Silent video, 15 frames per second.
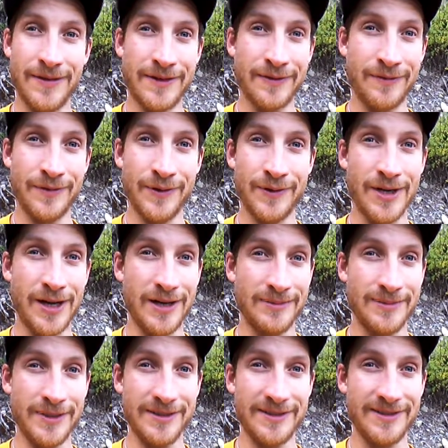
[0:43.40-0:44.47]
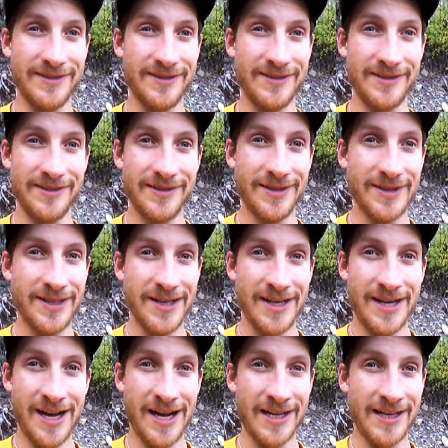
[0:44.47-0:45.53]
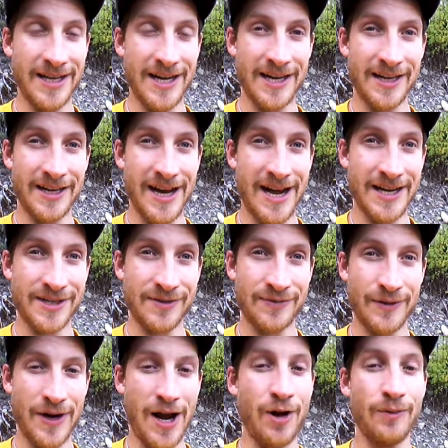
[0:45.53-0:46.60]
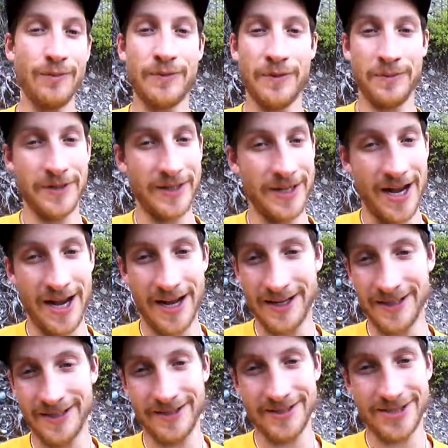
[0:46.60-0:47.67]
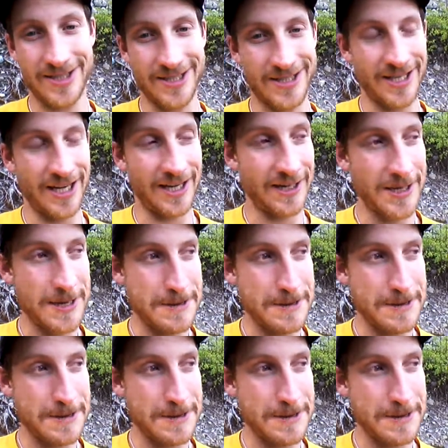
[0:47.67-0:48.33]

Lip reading: food hub, and then I asked for help from the guy, and it's just like